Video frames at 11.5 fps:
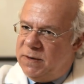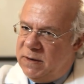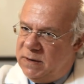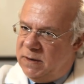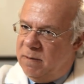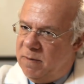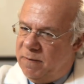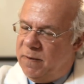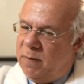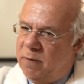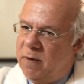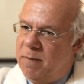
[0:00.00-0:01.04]
system of
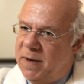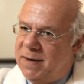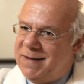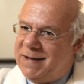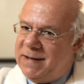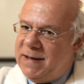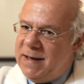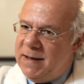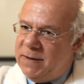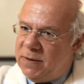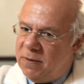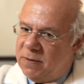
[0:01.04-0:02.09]
the woman
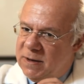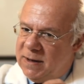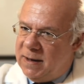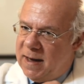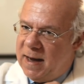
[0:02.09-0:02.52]
sees those little